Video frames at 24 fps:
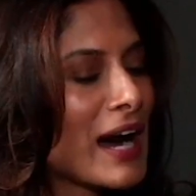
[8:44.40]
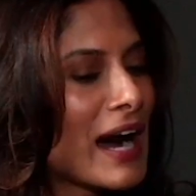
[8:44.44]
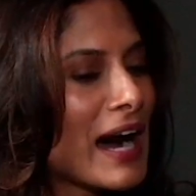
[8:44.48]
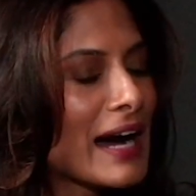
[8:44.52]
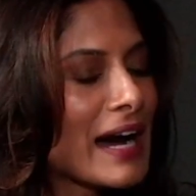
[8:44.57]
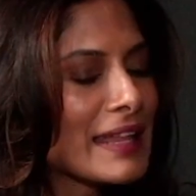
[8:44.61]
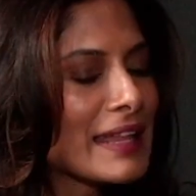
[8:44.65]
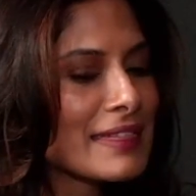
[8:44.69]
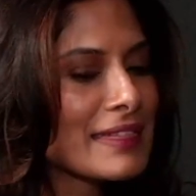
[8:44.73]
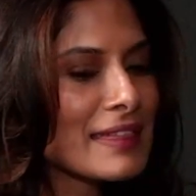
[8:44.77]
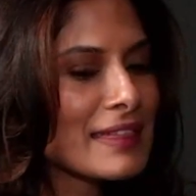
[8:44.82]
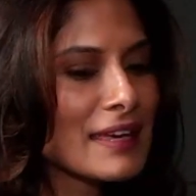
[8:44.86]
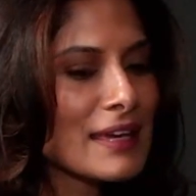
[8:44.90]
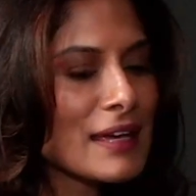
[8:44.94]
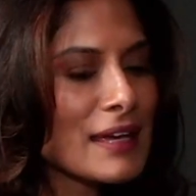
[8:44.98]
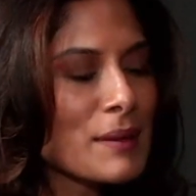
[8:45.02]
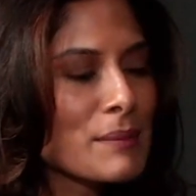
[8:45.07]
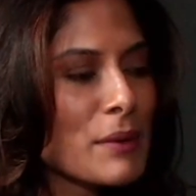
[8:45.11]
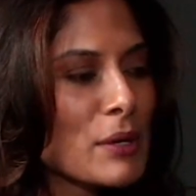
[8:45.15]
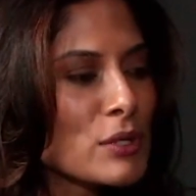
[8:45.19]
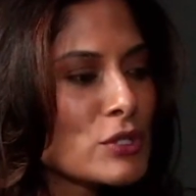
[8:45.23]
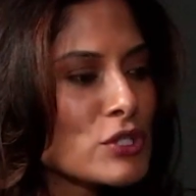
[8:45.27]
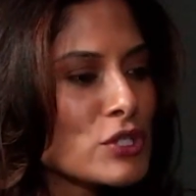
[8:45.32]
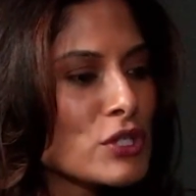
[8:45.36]
I think
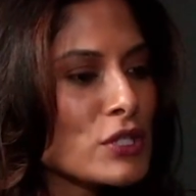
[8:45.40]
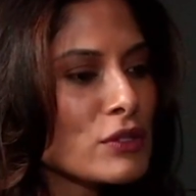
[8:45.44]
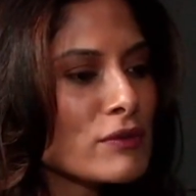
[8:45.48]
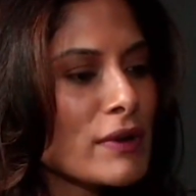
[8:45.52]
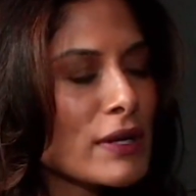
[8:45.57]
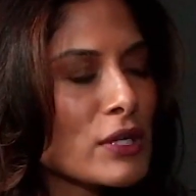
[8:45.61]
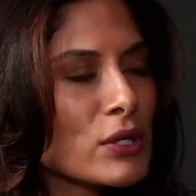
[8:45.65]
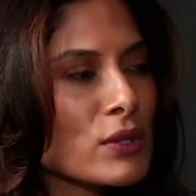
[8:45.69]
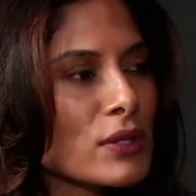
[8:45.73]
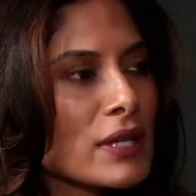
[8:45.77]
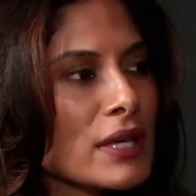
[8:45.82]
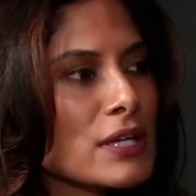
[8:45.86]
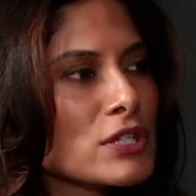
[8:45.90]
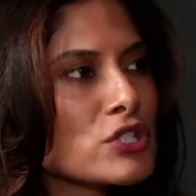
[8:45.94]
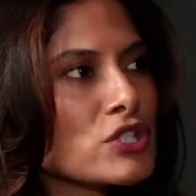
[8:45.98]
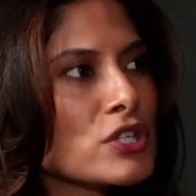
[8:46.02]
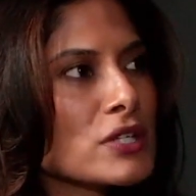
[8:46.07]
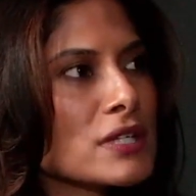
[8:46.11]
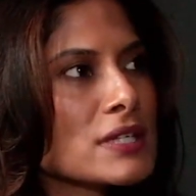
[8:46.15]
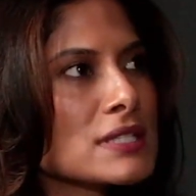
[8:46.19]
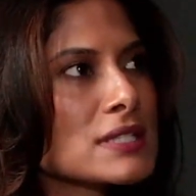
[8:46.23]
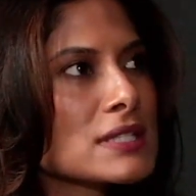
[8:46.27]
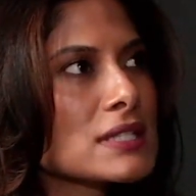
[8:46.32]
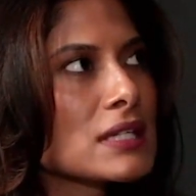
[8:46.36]
emotional
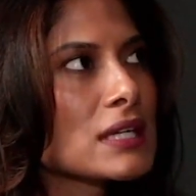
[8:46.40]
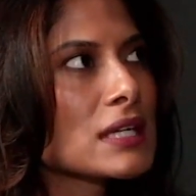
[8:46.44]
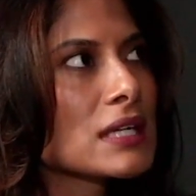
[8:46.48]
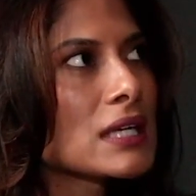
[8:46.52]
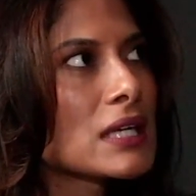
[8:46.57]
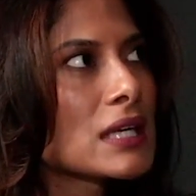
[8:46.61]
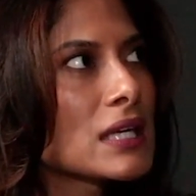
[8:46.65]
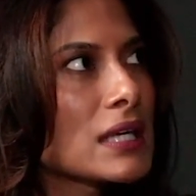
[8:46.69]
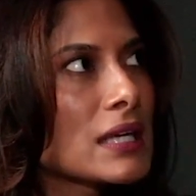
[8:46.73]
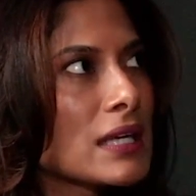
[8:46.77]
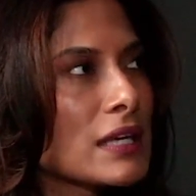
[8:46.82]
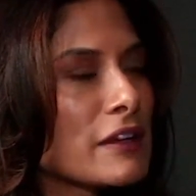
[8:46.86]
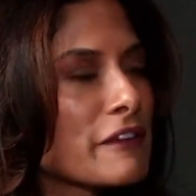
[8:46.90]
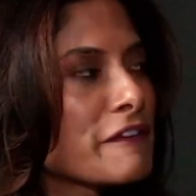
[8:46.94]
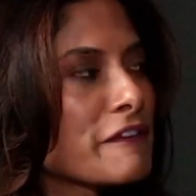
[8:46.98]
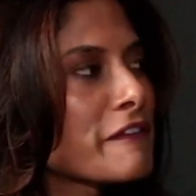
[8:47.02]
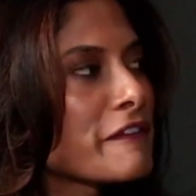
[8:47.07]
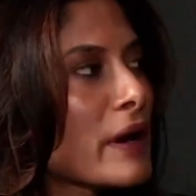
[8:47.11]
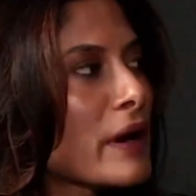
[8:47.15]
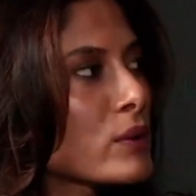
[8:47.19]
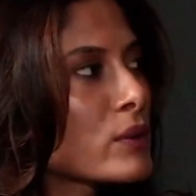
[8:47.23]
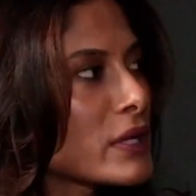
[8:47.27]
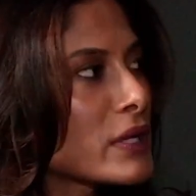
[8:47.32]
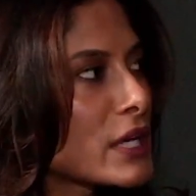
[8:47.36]
regulation is the key
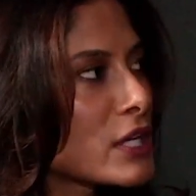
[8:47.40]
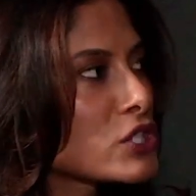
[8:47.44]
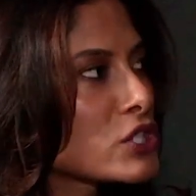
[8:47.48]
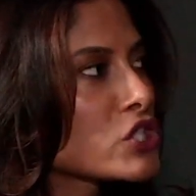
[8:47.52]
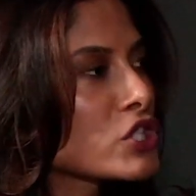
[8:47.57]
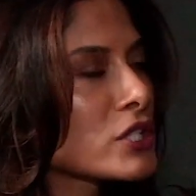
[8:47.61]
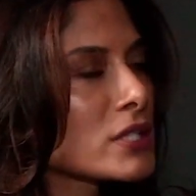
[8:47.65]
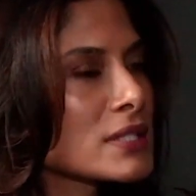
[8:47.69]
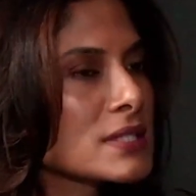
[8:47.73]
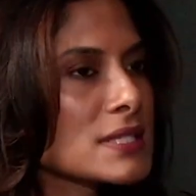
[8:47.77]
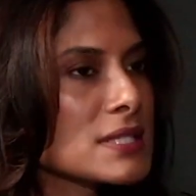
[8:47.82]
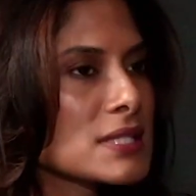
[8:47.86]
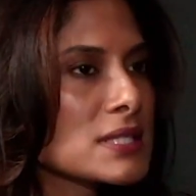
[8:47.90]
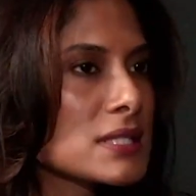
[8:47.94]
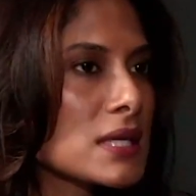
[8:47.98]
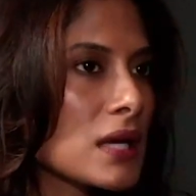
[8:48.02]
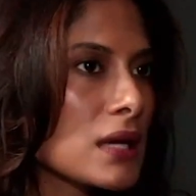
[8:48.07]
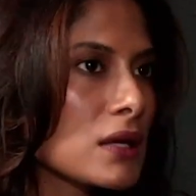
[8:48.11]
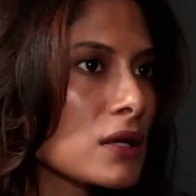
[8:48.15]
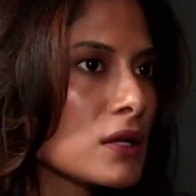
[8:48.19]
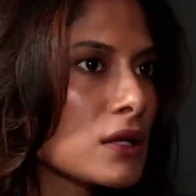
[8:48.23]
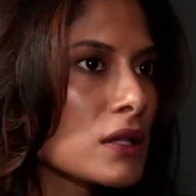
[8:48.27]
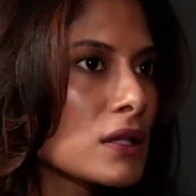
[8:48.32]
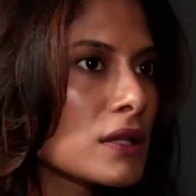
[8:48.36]
foundational
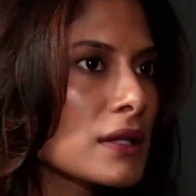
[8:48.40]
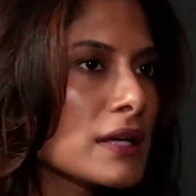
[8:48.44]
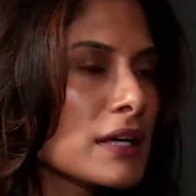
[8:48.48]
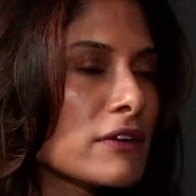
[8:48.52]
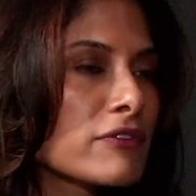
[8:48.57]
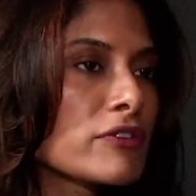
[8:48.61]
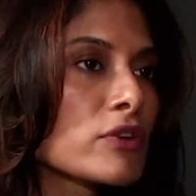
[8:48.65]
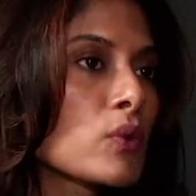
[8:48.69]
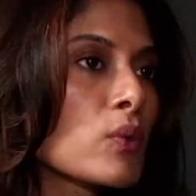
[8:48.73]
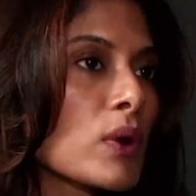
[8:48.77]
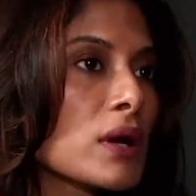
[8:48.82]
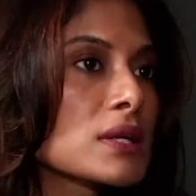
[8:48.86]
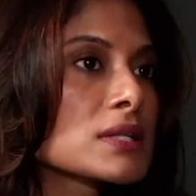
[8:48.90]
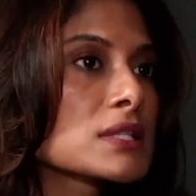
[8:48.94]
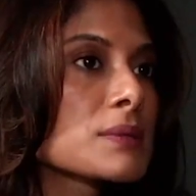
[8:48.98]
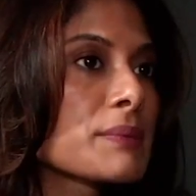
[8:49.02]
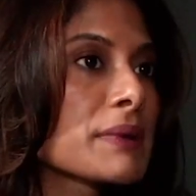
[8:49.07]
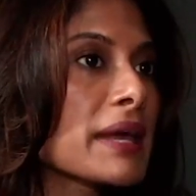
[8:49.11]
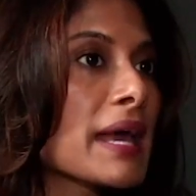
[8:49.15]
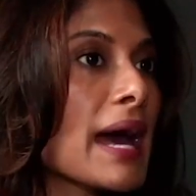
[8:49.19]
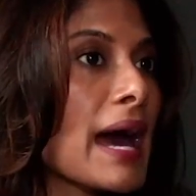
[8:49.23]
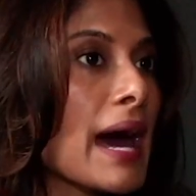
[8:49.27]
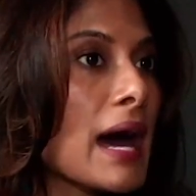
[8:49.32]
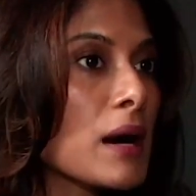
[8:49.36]
skill if you want to
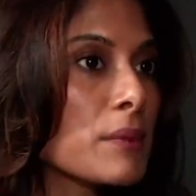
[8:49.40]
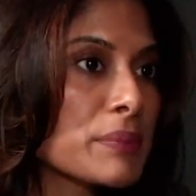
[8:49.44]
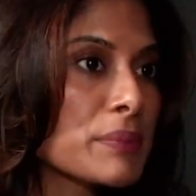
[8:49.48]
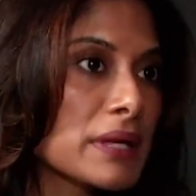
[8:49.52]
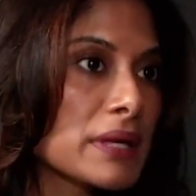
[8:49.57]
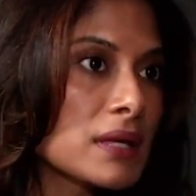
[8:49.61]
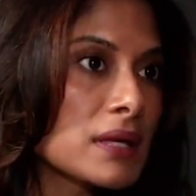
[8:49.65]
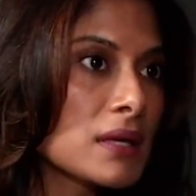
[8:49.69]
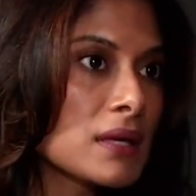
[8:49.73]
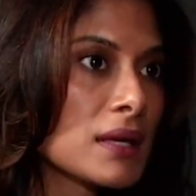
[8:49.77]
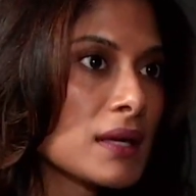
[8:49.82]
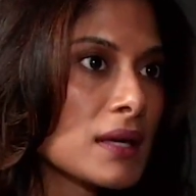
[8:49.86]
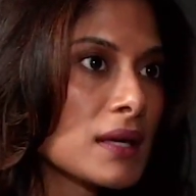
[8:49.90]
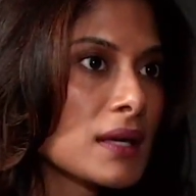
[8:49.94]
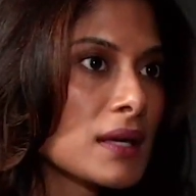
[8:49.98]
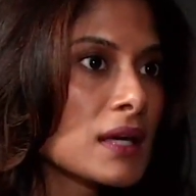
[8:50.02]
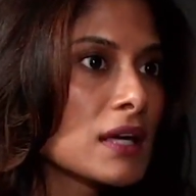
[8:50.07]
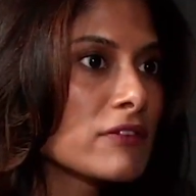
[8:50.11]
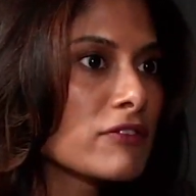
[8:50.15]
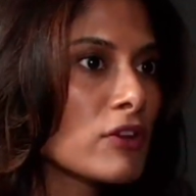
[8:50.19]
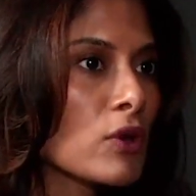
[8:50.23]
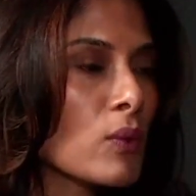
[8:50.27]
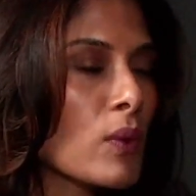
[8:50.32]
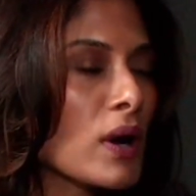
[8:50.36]
be happy,
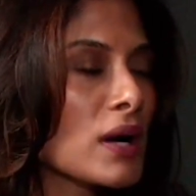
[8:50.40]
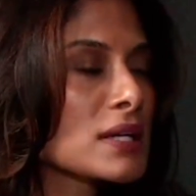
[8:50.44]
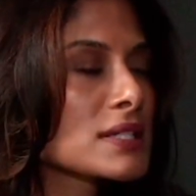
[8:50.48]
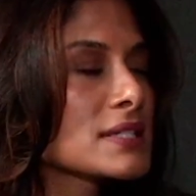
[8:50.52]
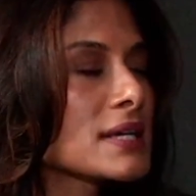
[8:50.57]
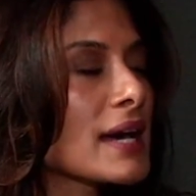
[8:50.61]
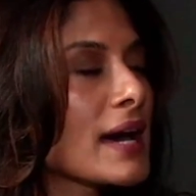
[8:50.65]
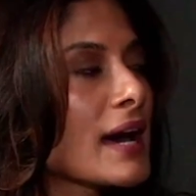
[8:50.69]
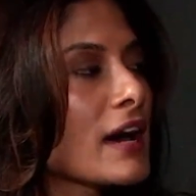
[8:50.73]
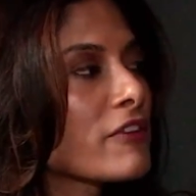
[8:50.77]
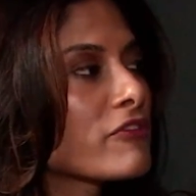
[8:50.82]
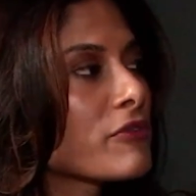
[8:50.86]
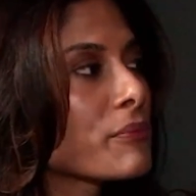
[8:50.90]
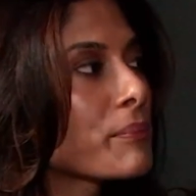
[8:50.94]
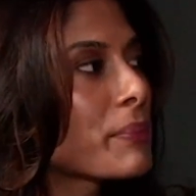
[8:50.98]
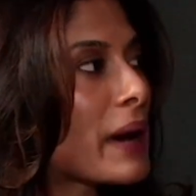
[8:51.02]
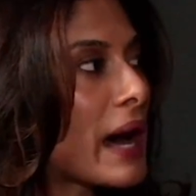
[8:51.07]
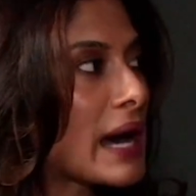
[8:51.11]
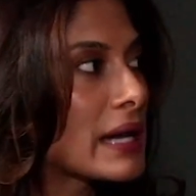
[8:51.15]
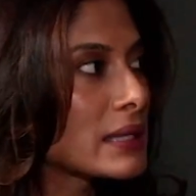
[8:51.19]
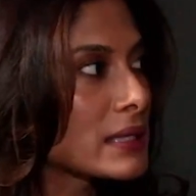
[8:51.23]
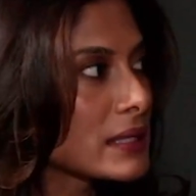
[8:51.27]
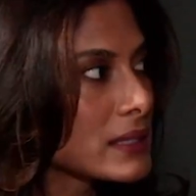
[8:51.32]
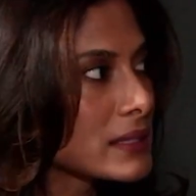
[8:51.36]
if you want to have
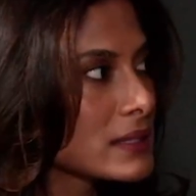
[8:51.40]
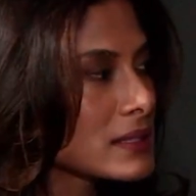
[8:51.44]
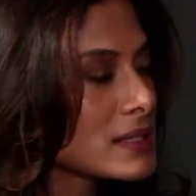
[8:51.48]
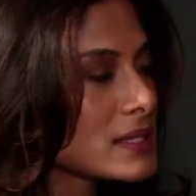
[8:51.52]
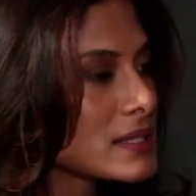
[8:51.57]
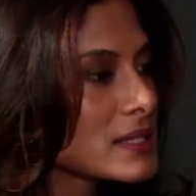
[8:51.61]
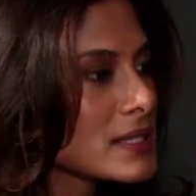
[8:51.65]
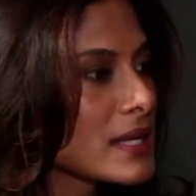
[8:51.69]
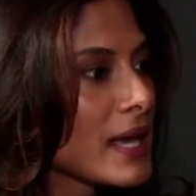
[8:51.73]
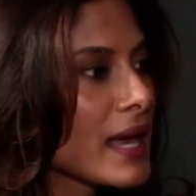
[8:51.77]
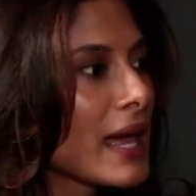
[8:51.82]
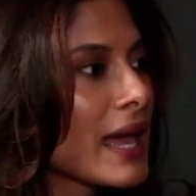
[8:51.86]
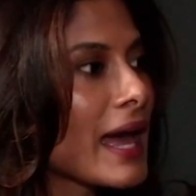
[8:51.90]
balance,